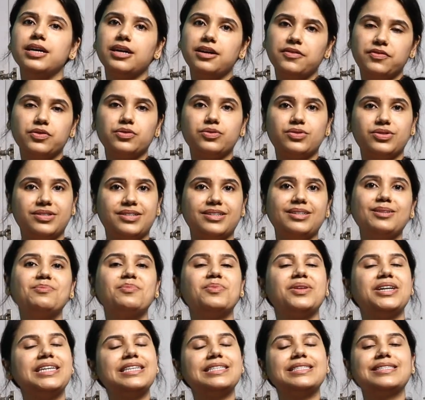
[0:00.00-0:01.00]
If you
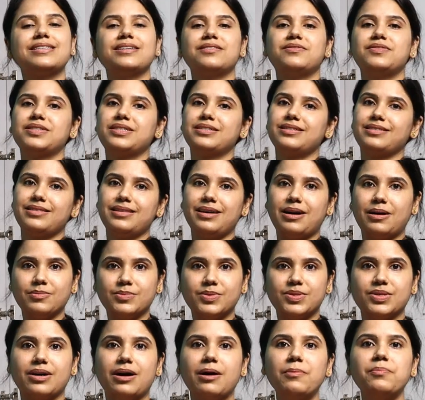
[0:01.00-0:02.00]
did, please give it a
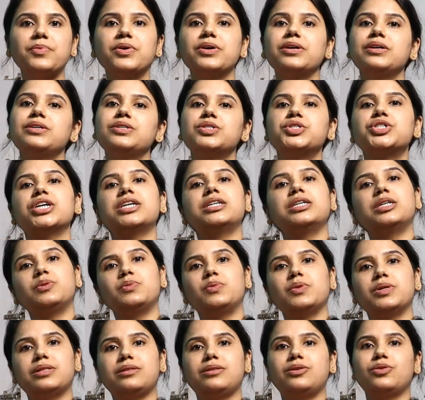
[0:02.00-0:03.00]
thumbs up, share
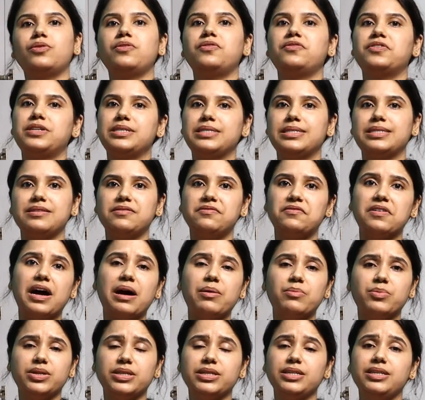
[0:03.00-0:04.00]
it with your friends and
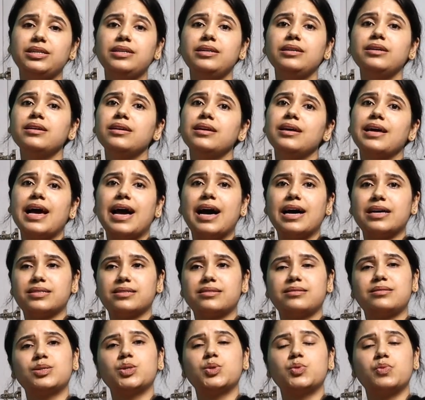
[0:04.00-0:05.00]
family,
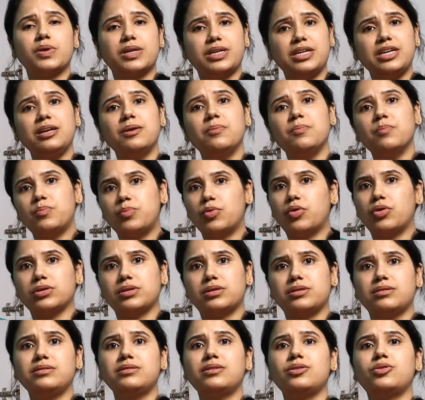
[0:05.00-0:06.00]
as it is very
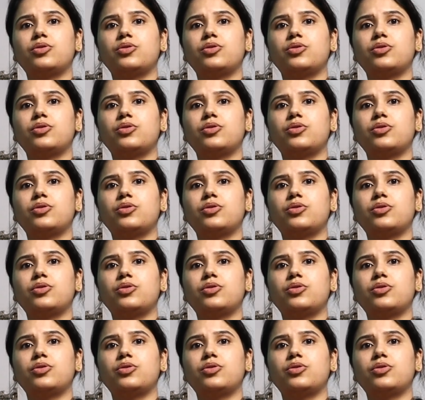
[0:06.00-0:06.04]
important.